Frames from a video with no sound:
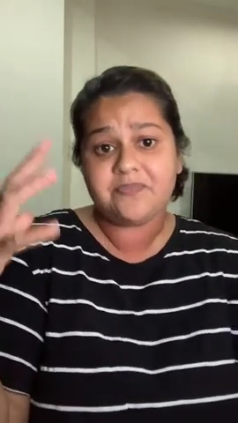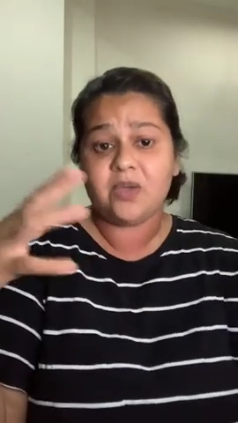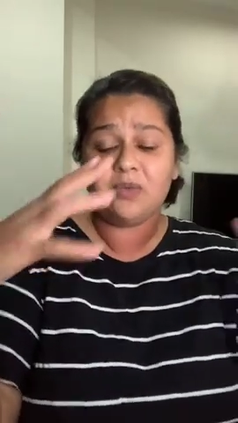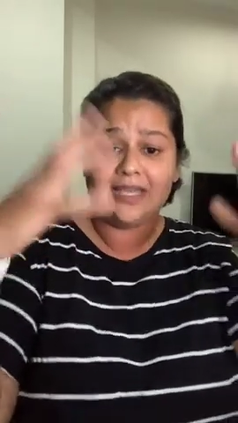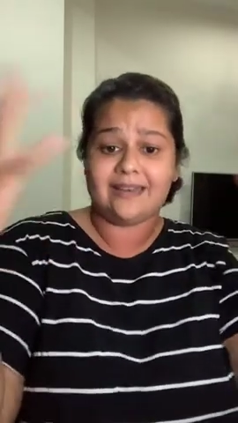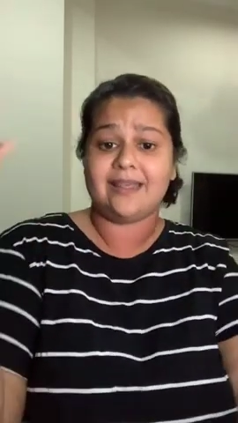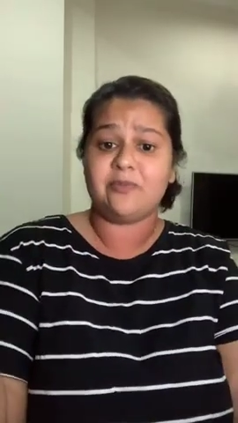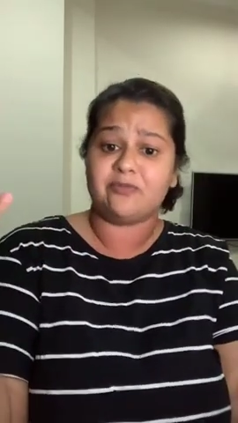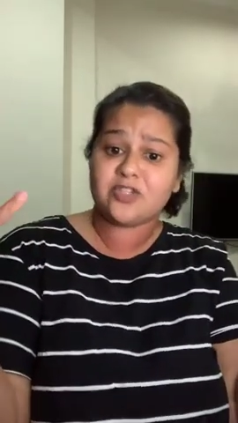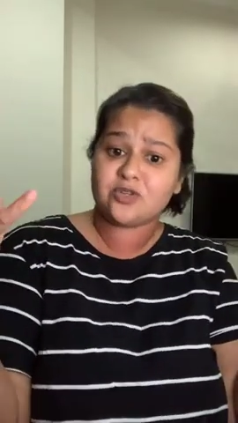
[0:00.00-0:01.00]
We can
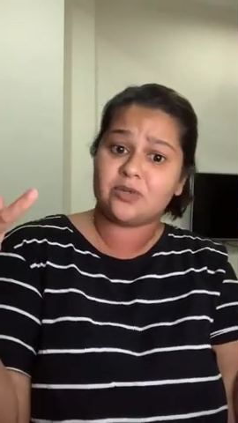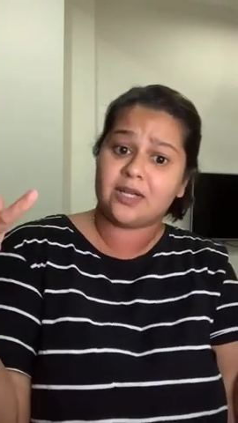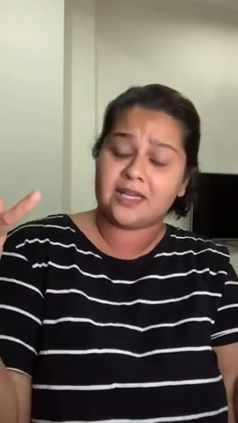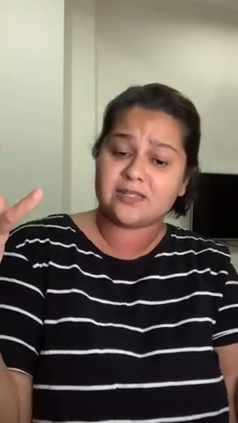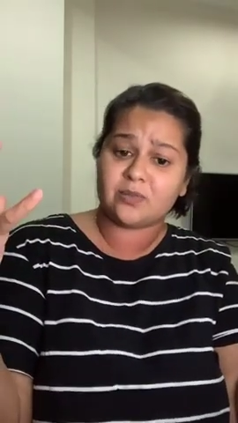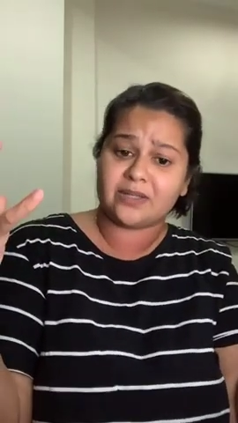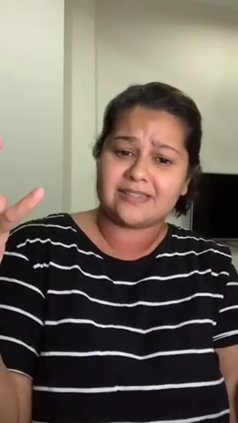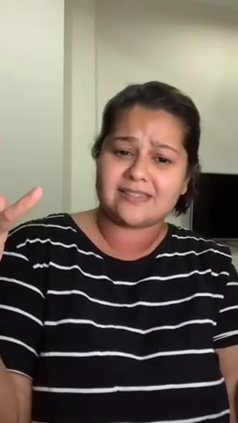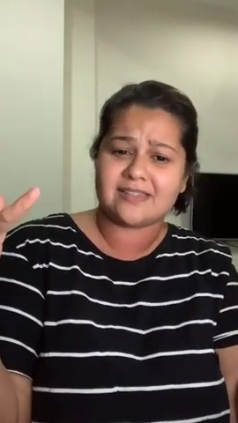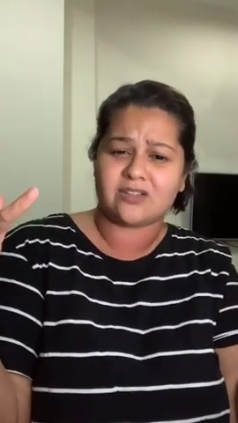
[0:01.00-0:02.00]
help visualize what
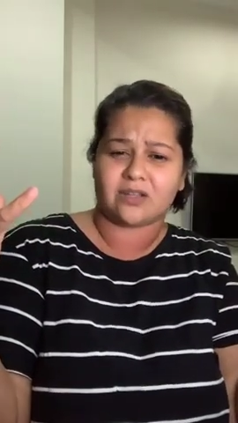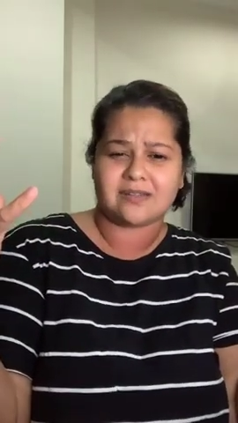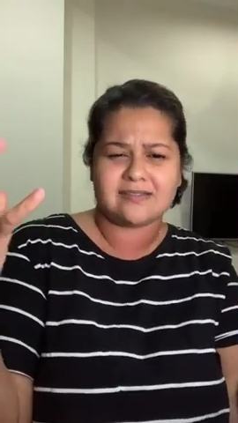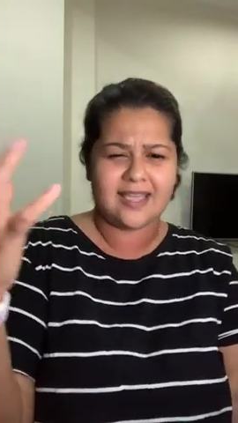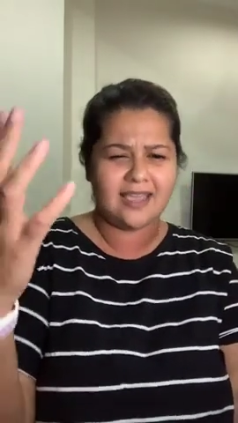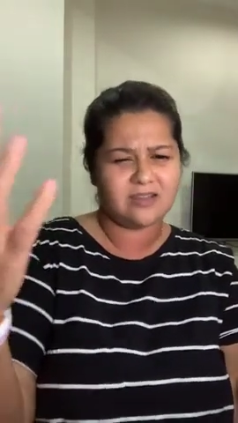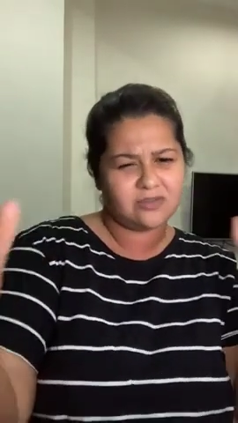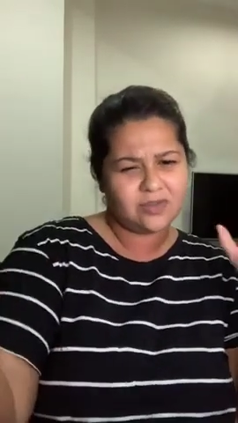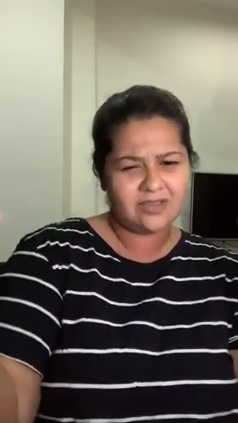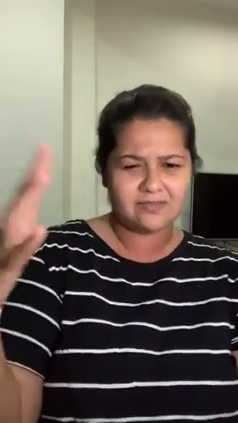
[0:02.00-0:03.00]
this is on stage,
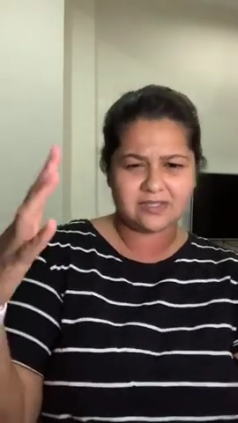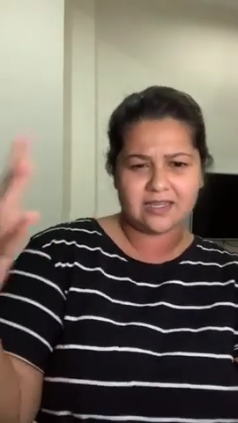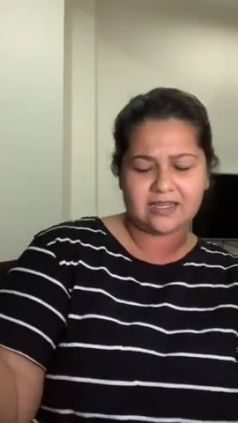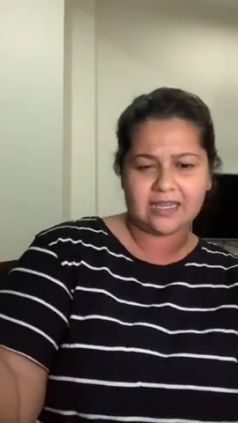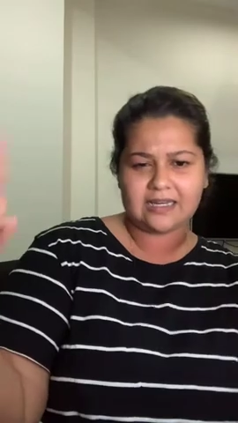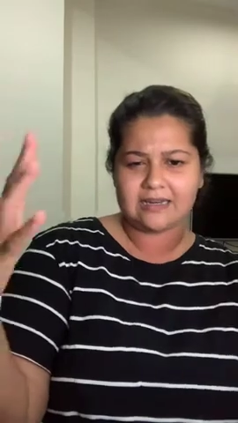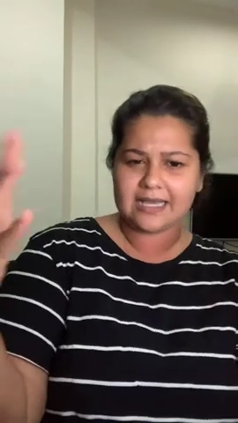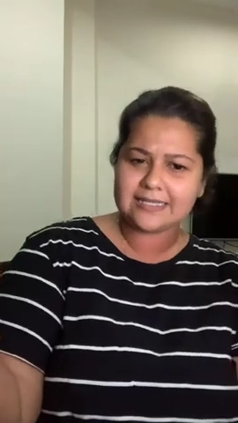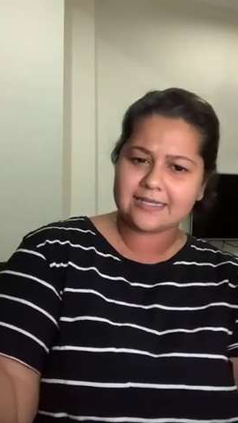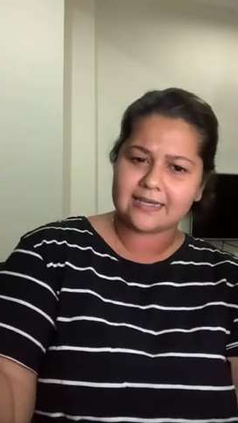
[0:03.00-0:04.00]
and we have a kind of
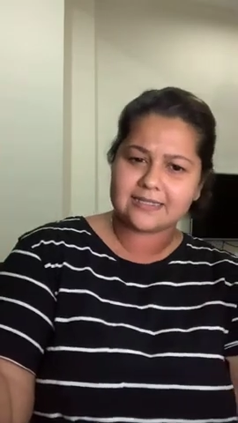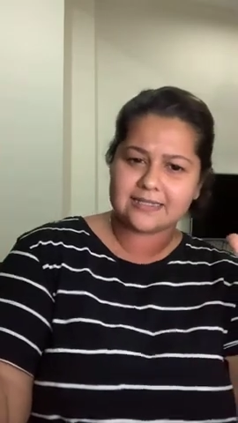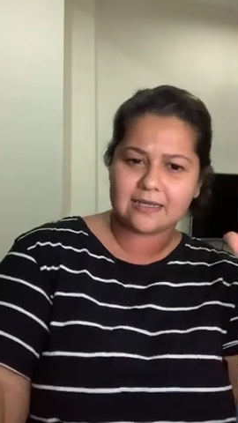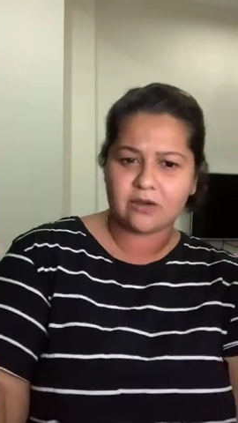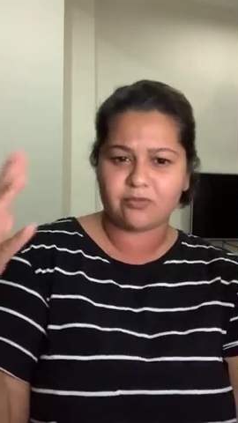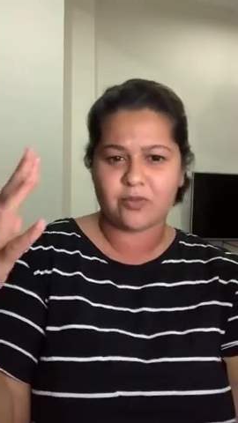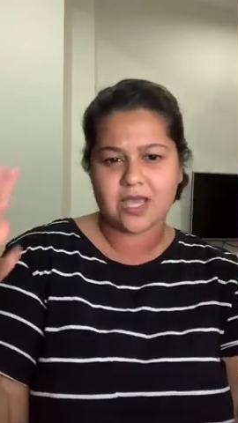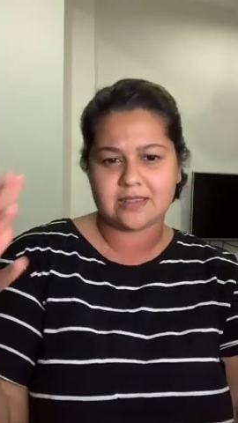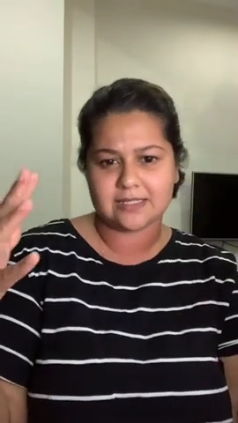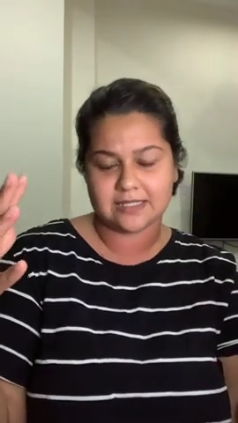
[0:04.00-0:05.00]
nice idea of
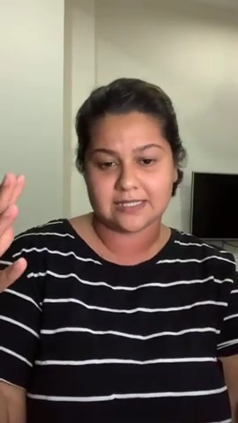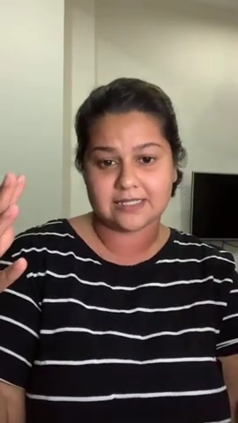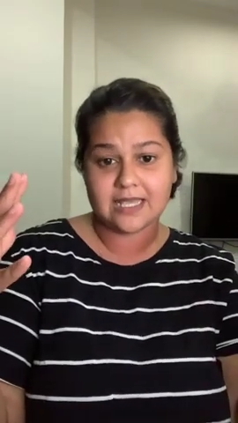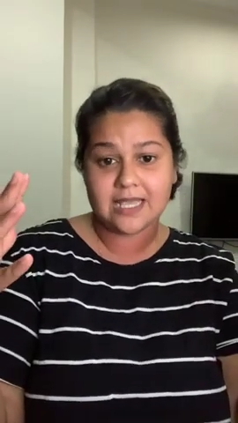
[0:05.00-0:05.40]
where this is.